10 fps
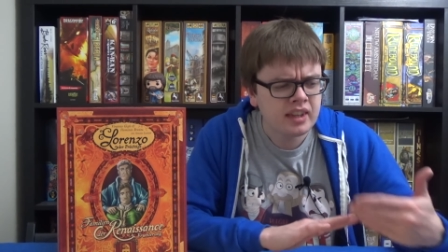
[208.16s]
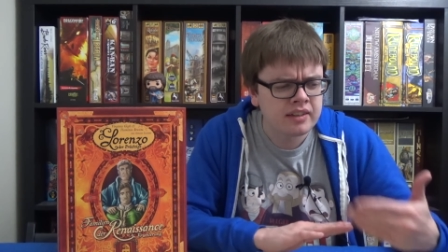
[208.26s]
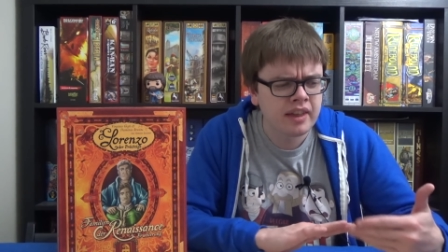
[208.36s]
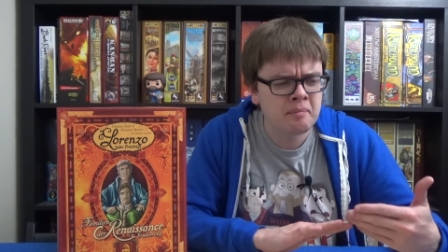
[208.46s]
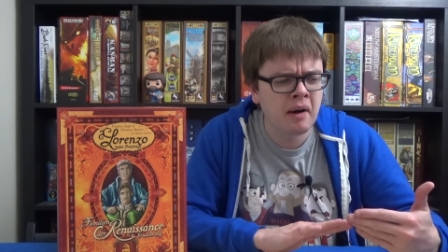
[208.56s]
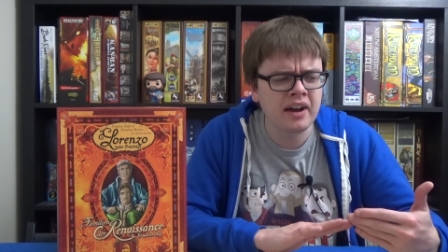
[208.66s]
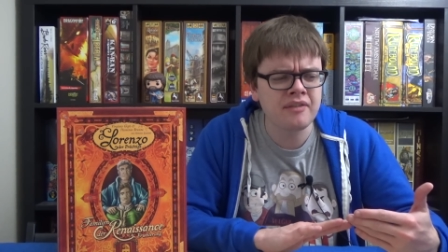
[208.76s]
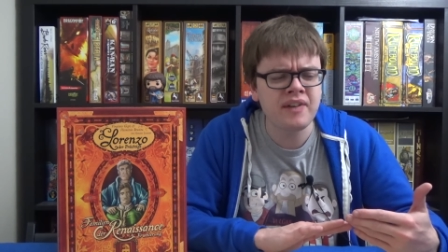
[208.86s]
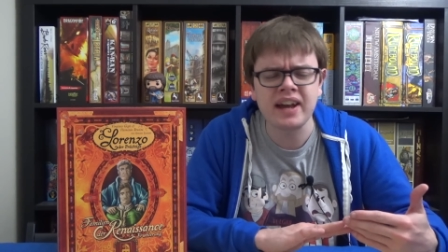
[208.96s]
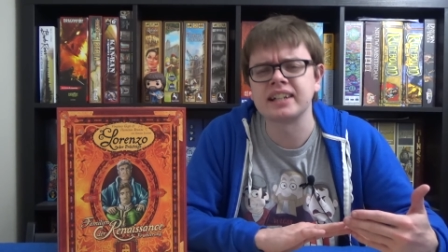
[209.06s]
that might
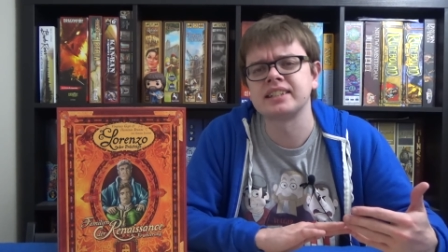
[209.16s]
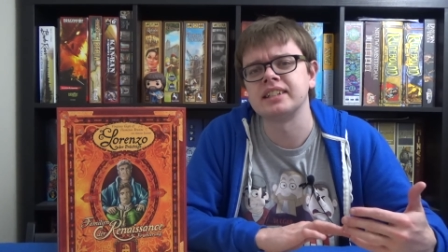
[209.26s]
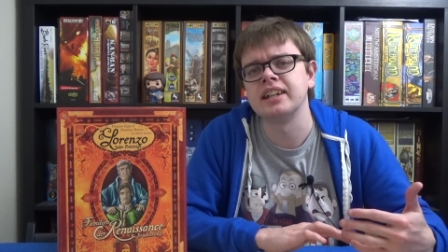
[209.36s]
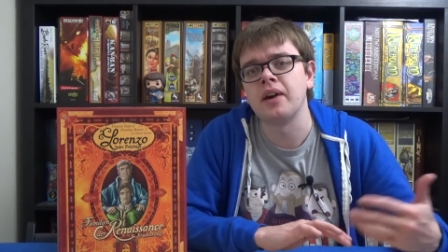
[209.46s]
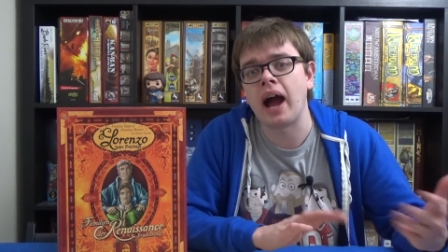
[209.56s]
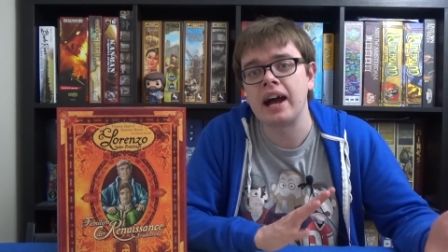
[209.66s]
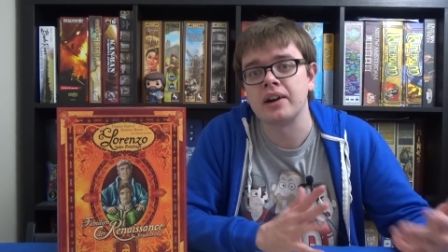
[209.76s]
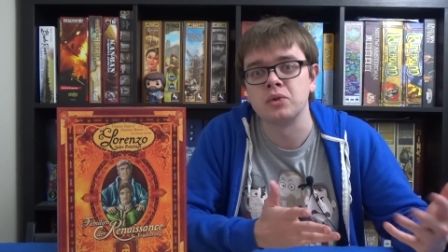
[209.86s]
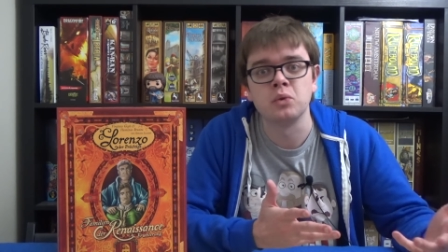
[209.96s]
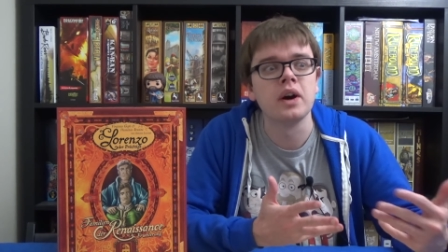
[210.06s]
affect you know
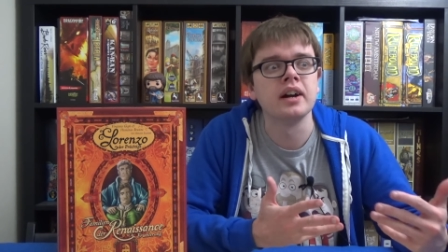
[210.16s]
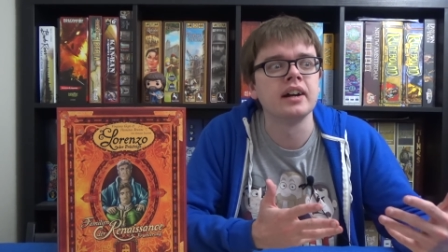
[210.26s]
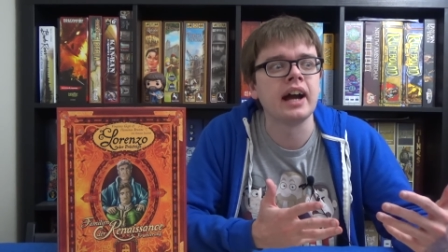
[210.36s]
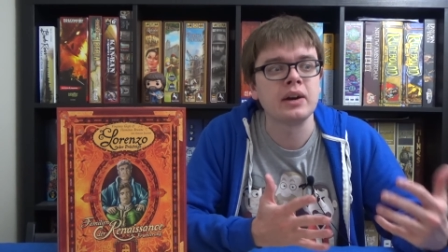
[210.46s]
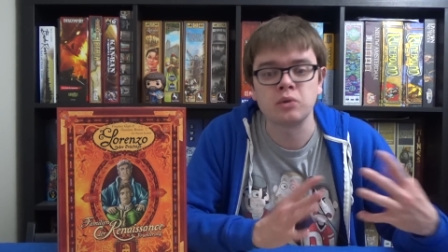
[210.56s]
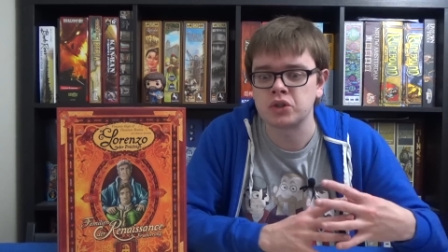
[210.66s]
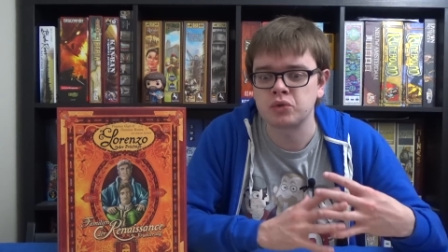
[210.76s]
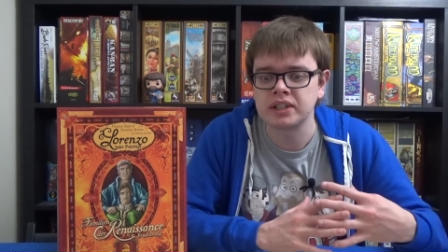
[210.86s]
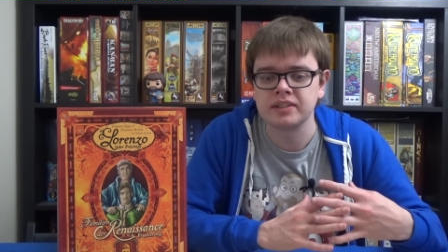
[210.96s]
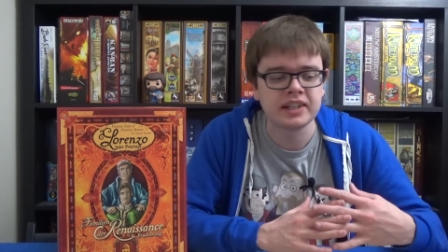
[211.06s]
how uh, how
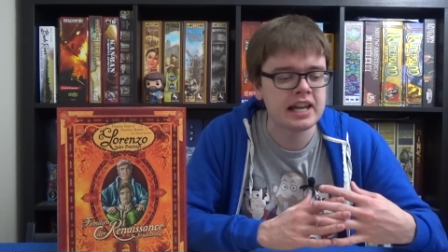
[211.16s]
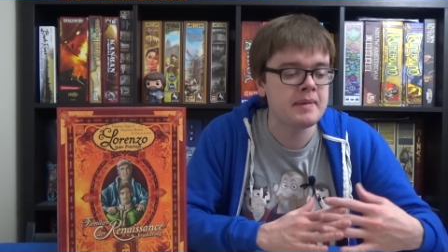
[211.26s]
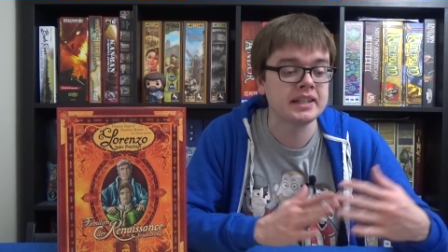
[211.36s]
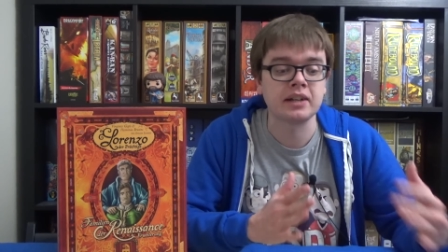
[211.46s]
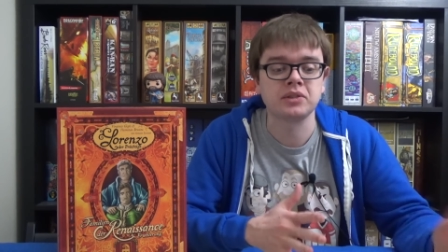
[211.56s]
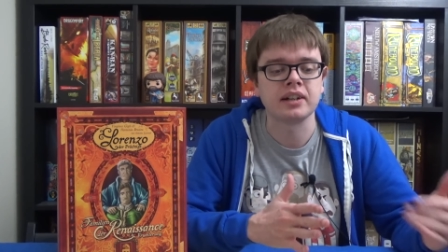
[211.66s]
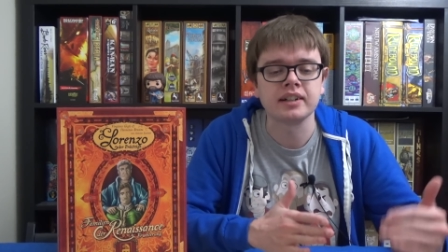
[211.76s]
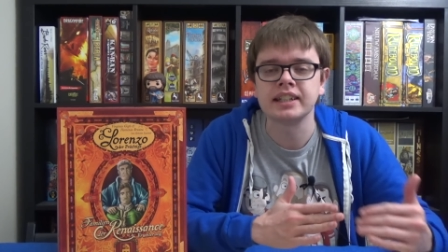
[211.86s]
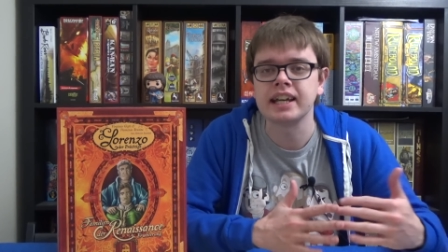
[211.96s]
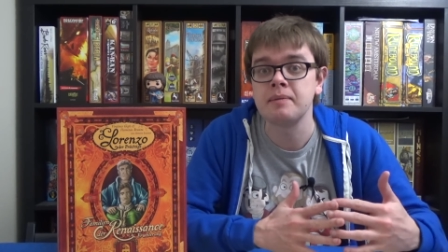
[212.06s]
restrictive the game is, how
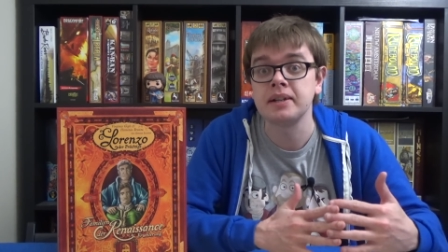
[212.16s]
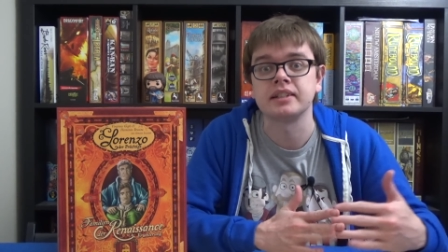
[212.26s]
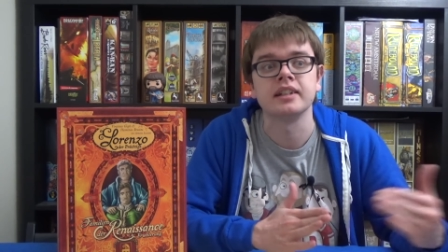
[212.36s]
tight the game is.